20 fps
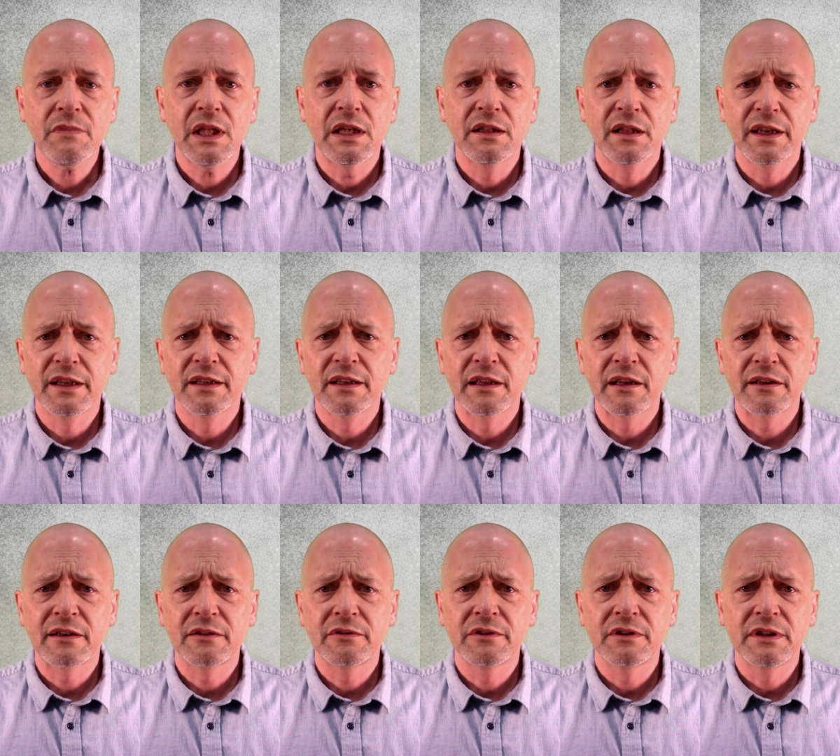laying
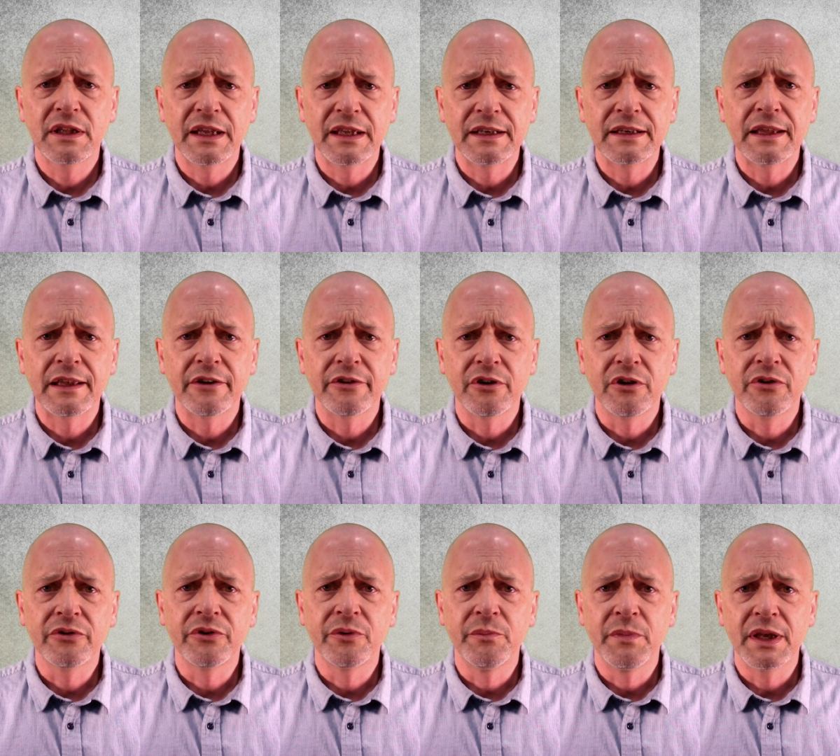down
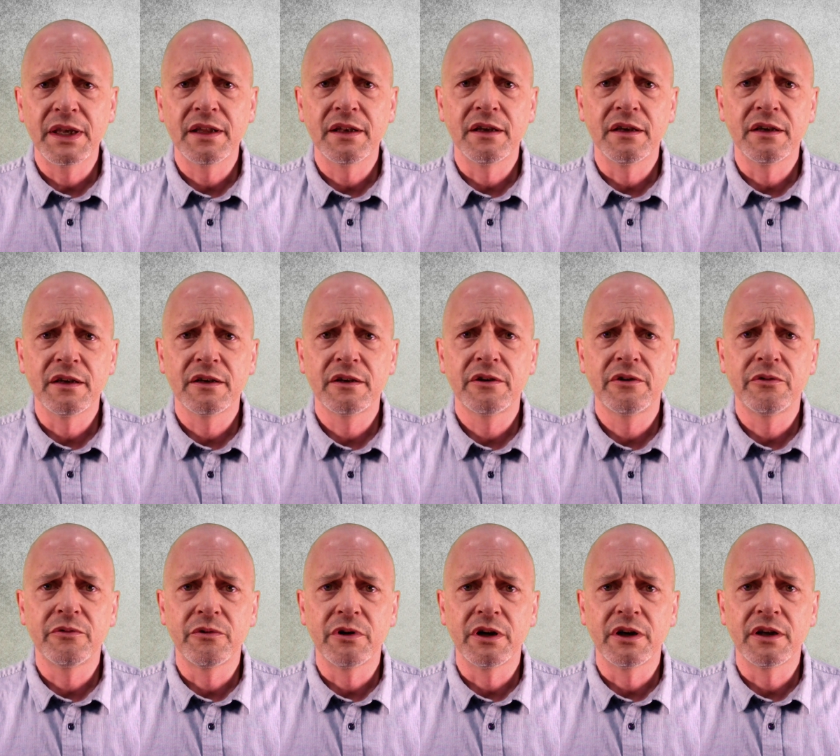ultimata,
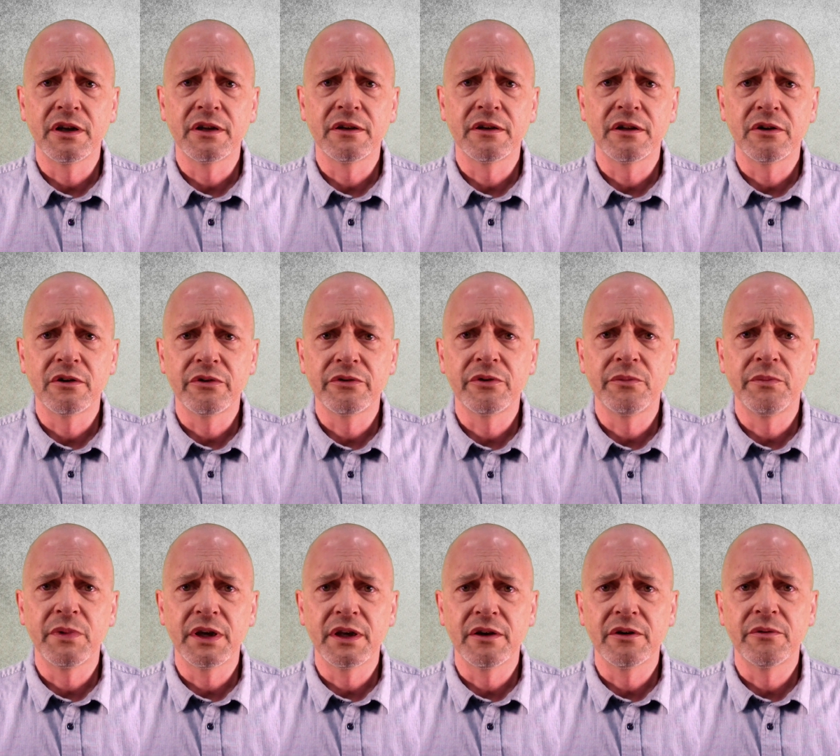right? An
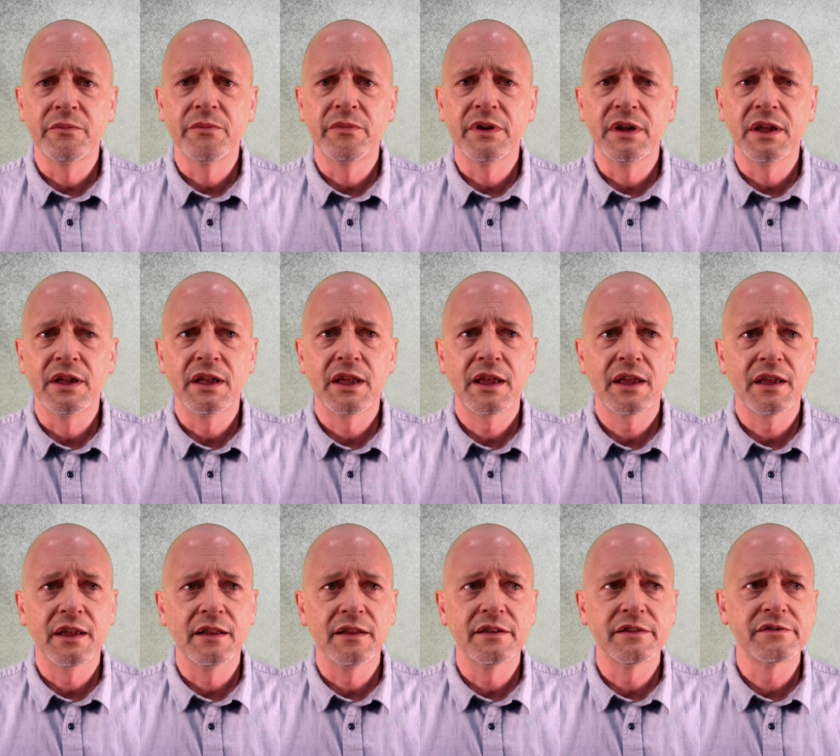ultimatum that,
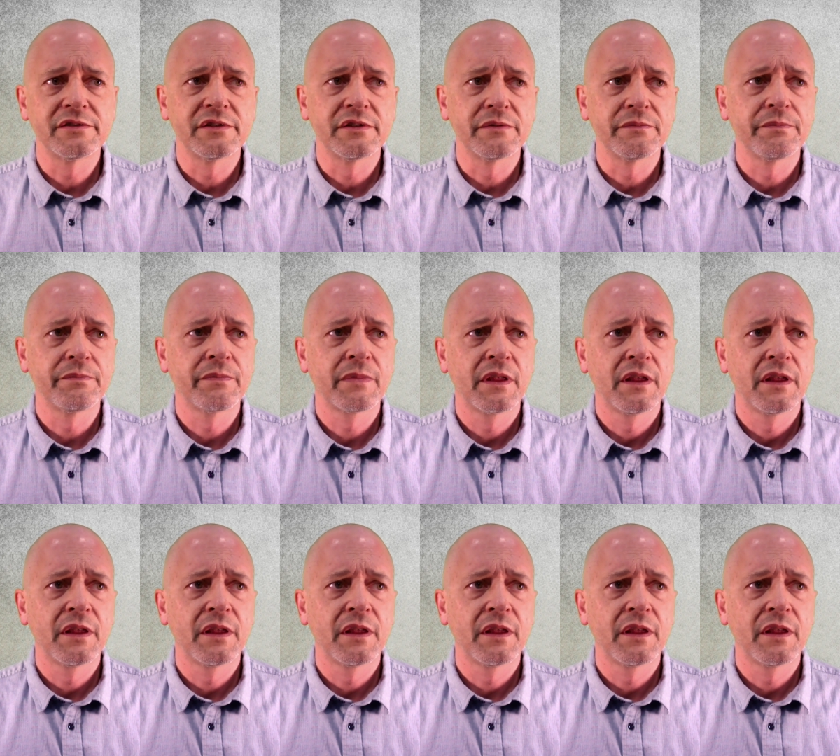hey, listen,